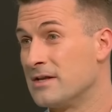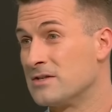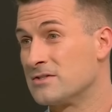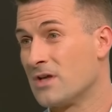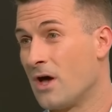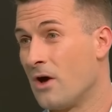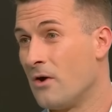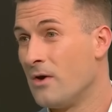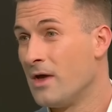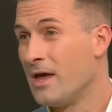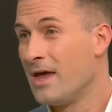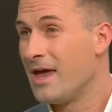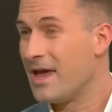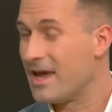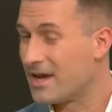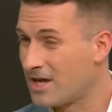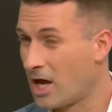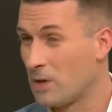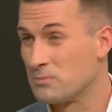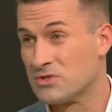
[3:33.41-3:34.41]
So
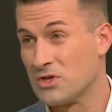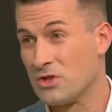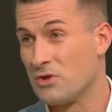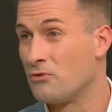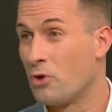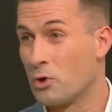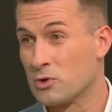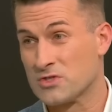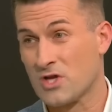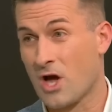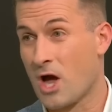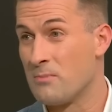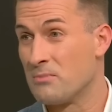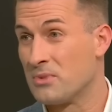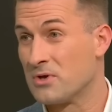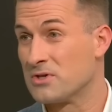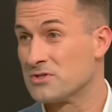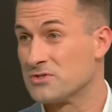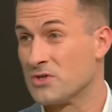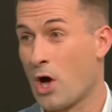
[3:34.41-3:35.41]
it comes at the wrong time
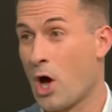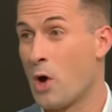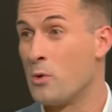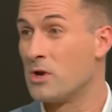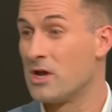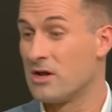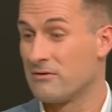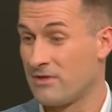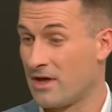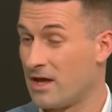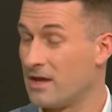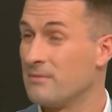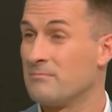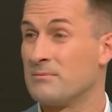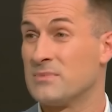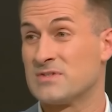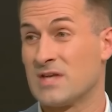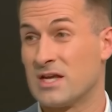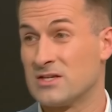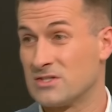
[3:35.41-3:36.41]
because not only are they
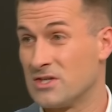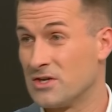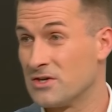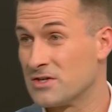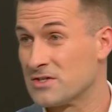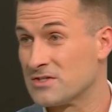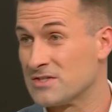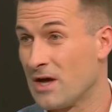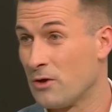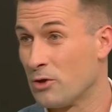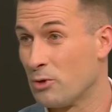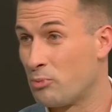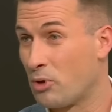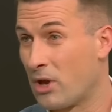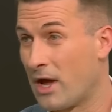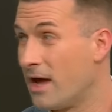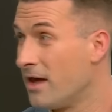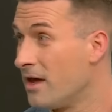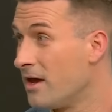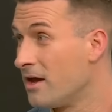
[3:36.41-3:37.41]
potentially going to sell the
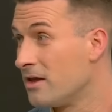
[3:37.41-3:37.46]
player,